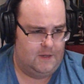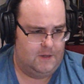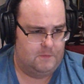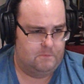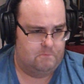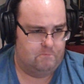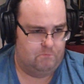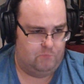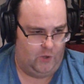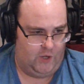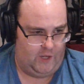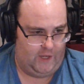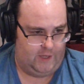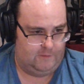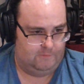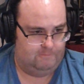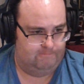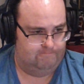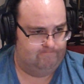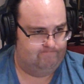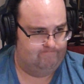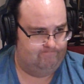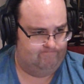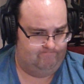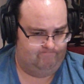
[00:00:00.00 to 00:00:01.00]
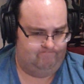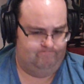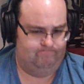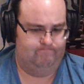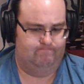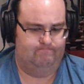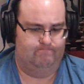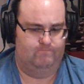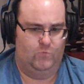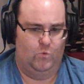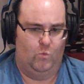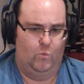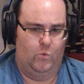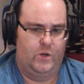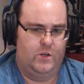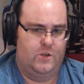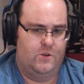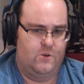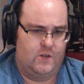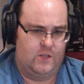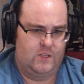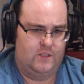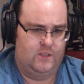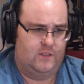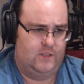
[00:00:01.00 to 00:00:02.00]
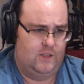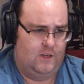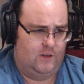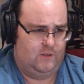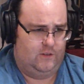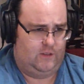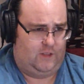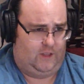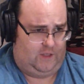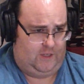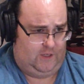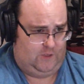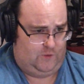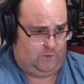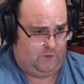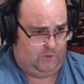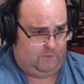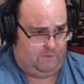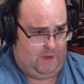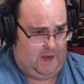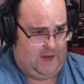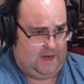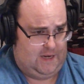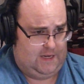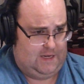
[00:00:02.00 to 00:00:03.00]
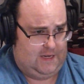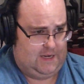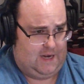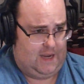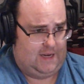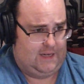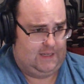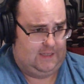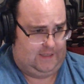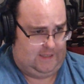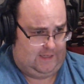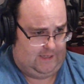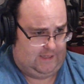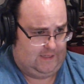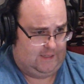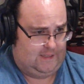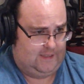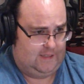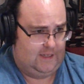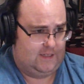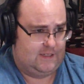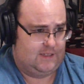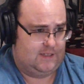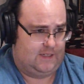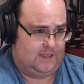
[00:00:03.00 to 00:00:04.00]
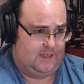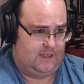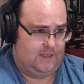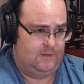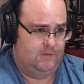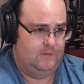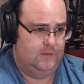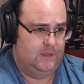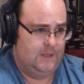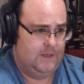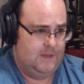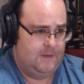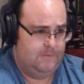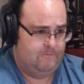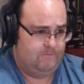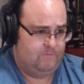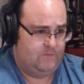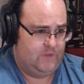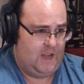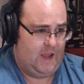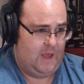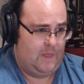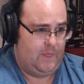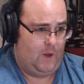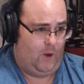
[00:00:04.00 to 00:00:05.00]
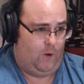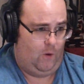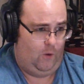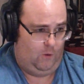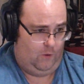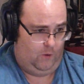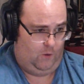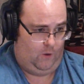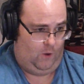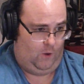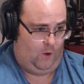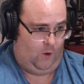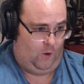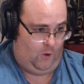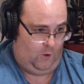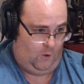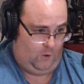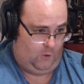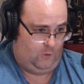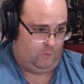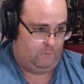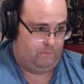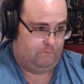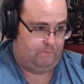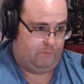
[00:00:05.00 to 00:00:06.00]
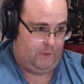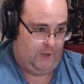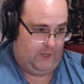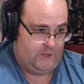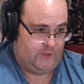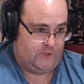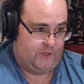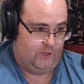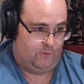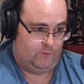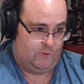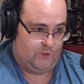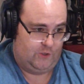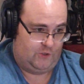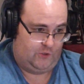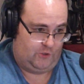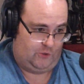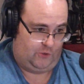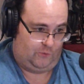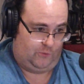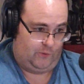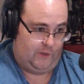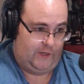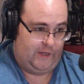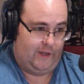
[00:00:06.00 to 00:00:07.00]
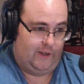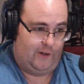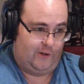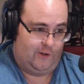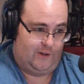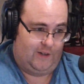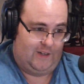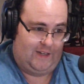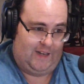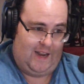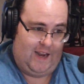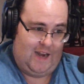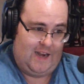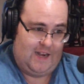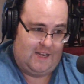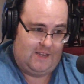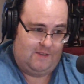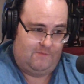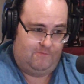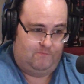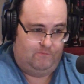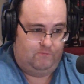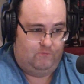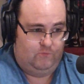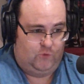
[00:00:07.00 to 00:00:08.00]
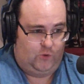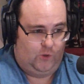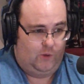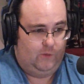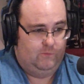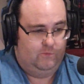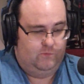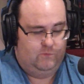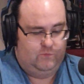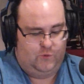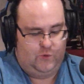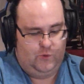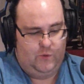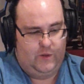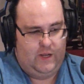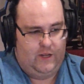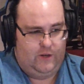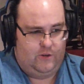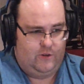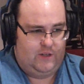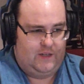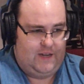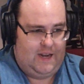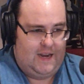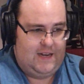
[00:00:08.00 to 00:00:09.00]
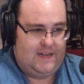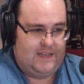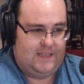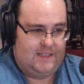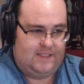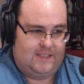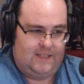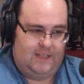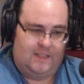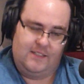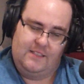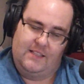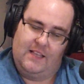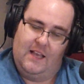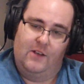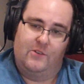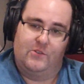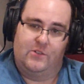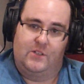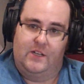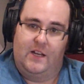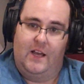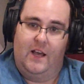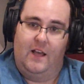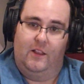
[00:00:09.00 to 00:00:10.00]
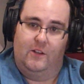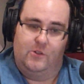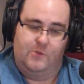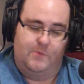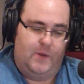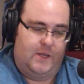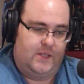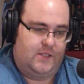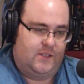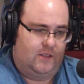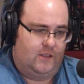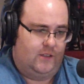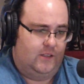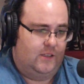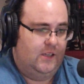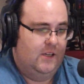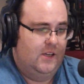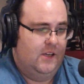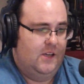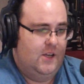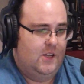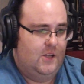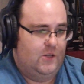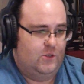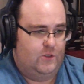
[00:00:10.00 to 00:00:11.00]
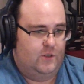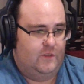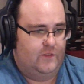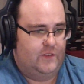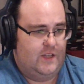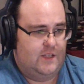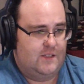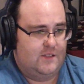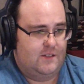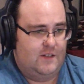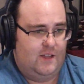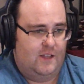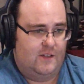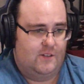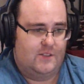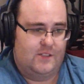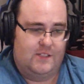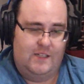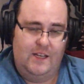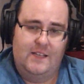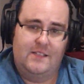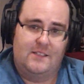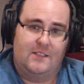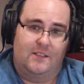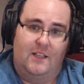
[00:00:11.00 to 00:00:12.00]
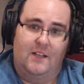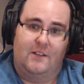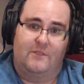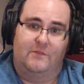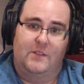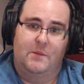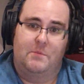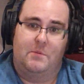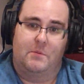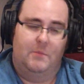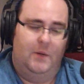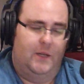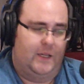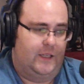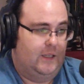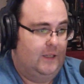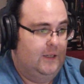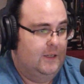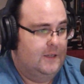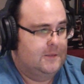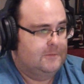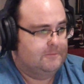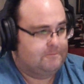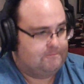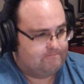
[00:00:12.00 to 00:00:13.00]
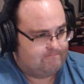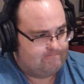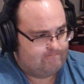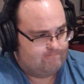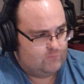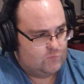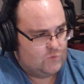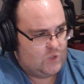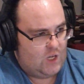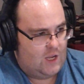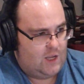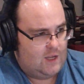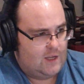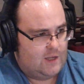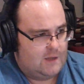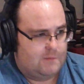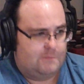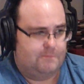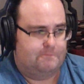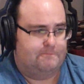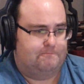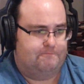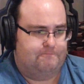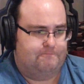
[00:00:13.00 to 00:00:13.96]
but when you consider that this was made in 1916 and the whole budget was $386,000 basically, $12,000 a day is a lot of flipping money. And